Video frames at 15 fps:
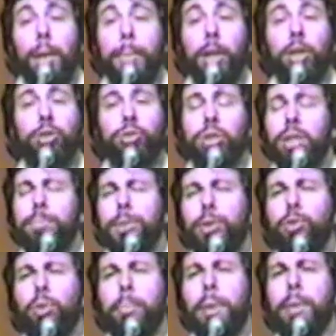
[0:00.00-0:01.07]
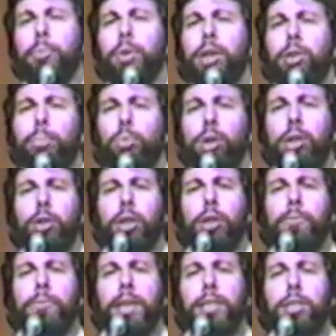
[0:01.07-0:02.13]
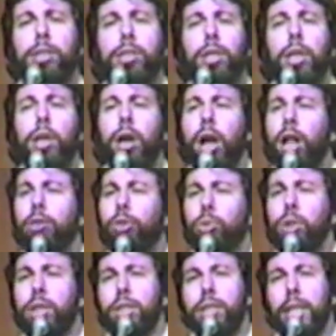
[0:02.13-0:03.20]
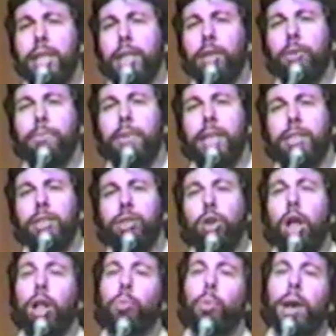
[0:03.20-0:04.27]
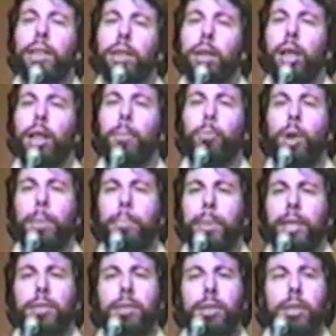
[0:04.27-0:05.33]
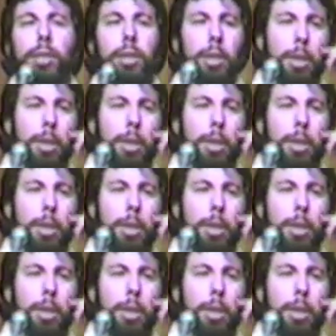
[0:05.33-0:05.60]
I mean, I'll do CPU or memory or printer interfaces. I'll do cassette interfaces. I'll help write BASIC.